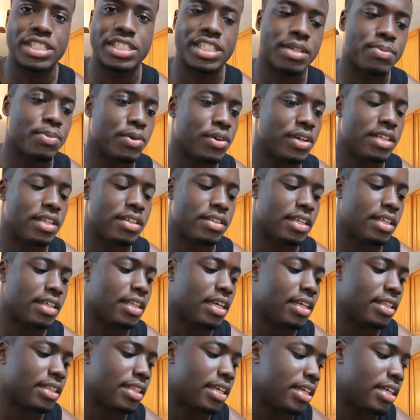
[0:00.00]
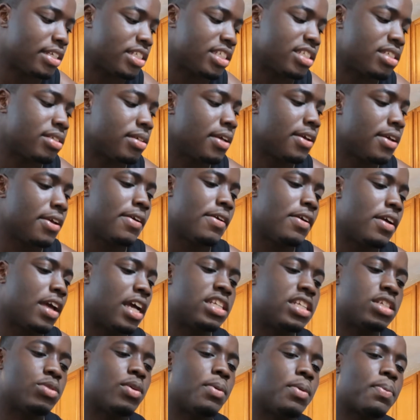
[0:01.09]
gym or anything like that. I
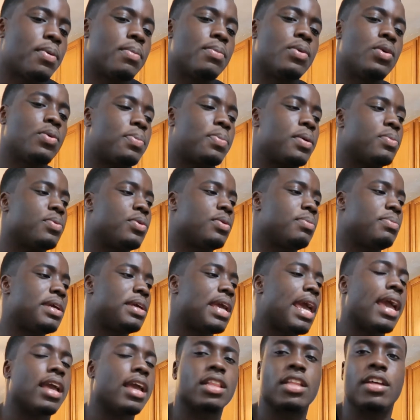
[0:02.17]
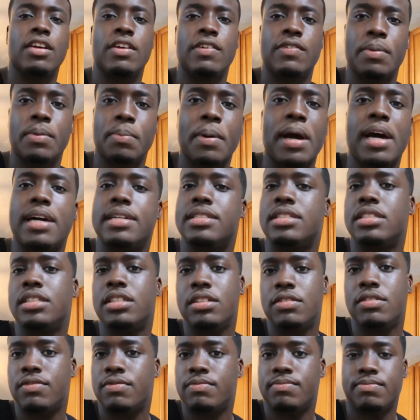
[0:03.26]
just want to promote people to be active and
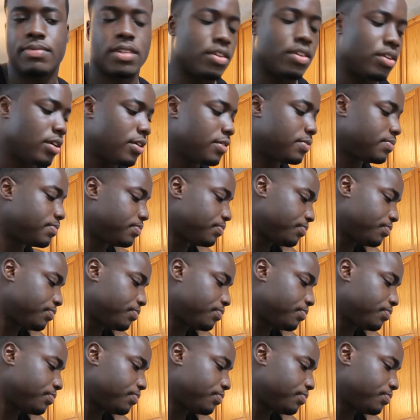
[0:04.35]
positive, you know.